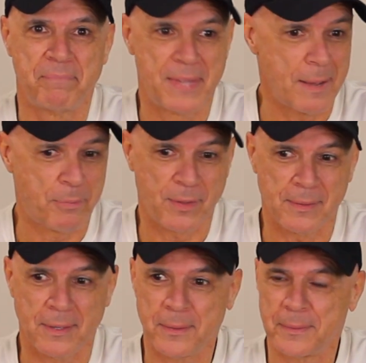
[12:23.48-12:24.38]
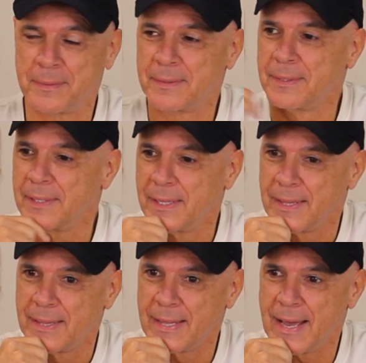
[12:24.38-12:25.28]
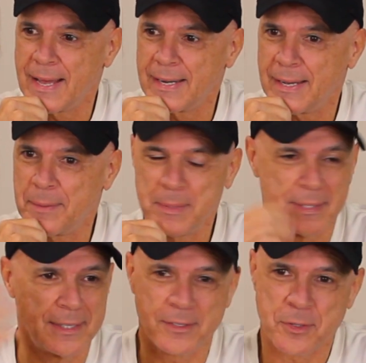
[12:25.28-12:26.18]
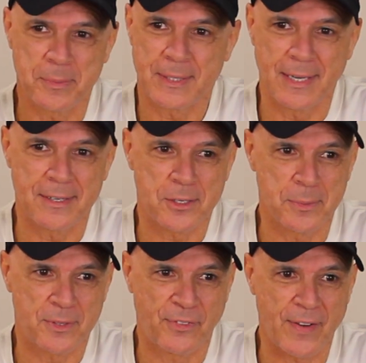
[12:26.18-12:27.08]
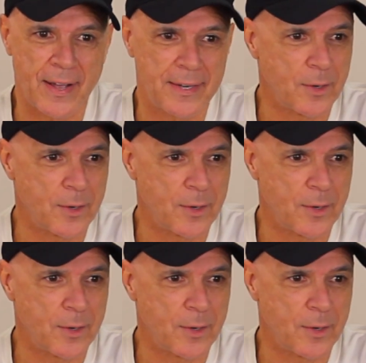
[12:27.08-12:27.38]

Depth alone. That, I mean, the instrumentation was fine.